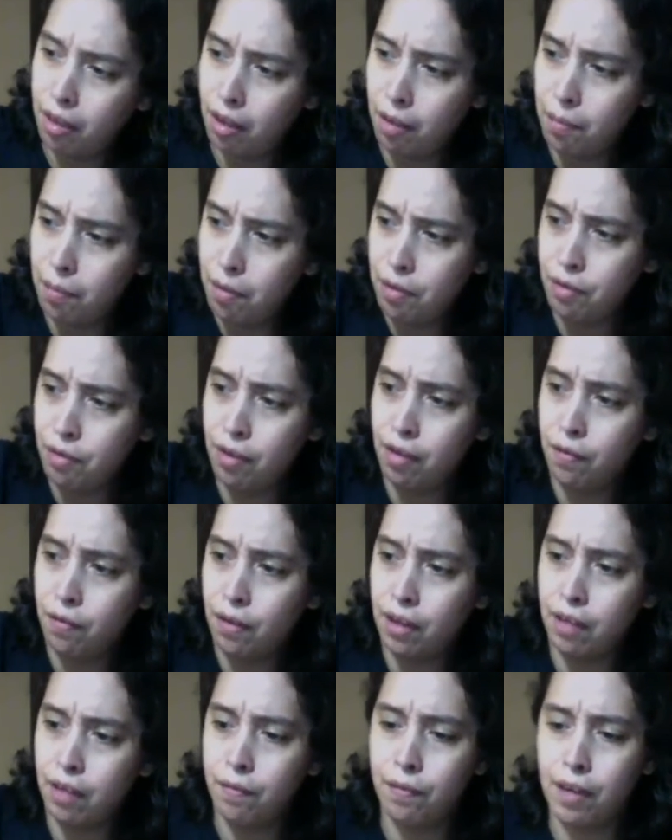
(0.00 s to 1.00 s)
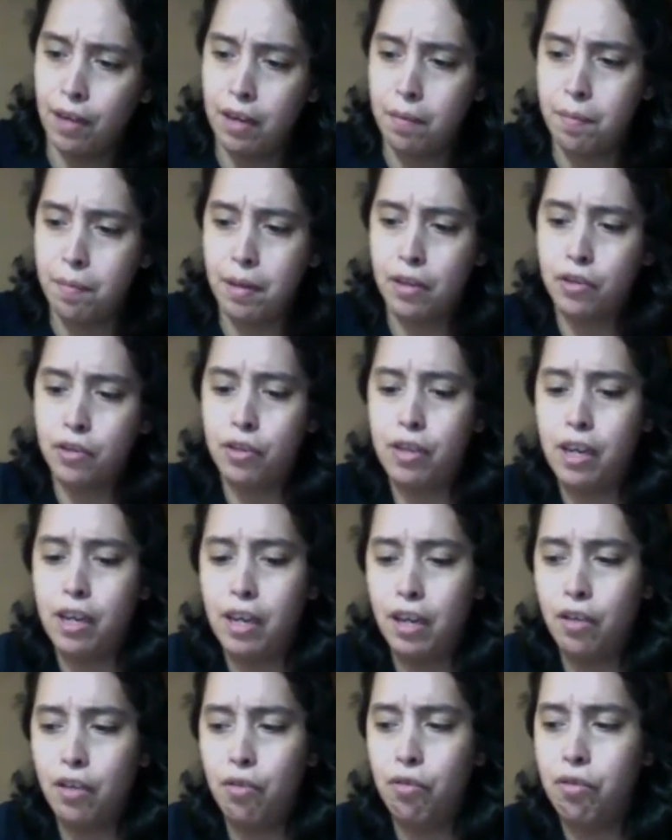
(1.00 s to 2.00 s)
Let me see if I can find a picture
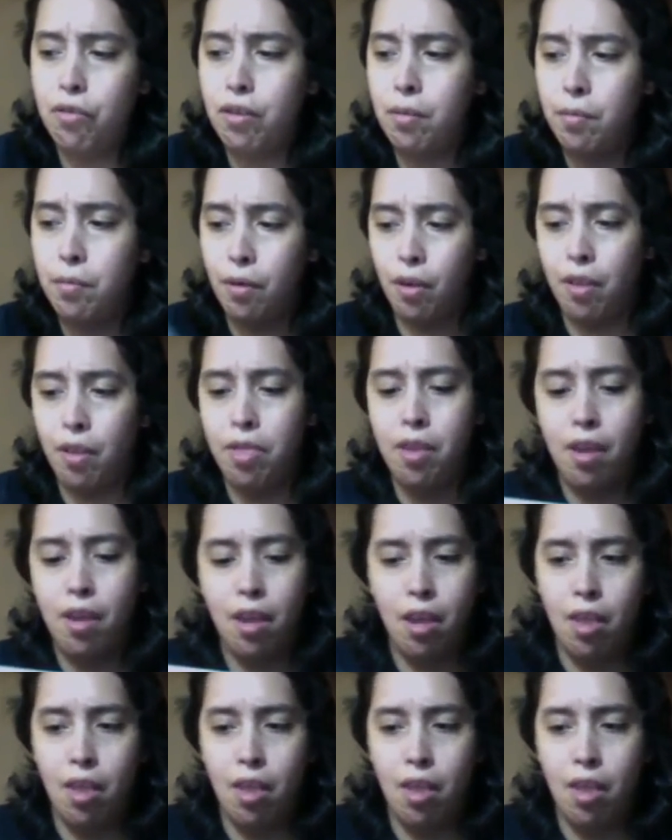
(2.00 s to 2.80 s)
that I used them on.